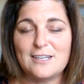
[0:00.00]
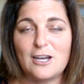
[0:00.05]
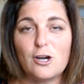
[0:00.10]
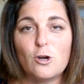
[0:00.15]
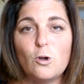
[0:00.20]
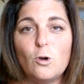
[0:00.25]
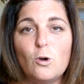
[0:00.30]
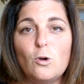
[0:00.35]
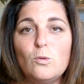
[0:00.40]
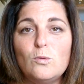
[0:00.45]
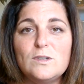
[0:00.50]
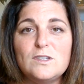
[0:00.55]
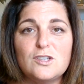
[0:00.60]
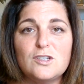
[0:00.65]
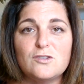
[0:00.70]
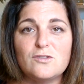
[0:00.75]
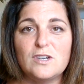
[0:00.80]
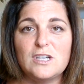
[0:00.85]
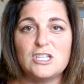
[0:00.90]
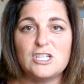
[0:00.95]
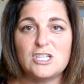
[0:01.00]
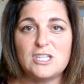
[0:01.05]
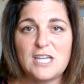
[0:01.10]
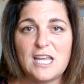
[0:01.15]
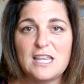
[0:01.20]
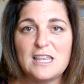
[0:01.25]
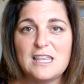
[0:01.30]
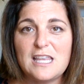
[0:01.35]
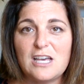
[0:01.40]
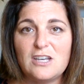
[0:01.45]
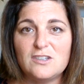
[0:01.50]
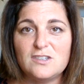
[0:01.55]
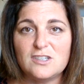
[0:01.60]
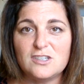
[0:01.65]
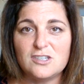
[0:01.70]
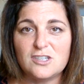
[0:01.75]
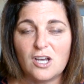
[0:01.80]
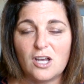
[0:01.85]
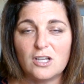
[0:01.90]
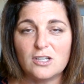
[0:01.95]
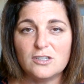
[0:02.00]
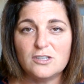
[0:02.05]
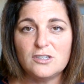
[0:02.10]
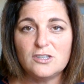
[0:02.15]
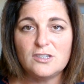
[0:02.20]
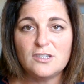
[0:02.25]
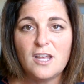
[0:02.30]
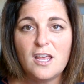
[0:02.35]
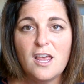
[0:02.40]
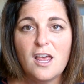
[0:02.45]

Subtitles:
Our goal was to reach $10,000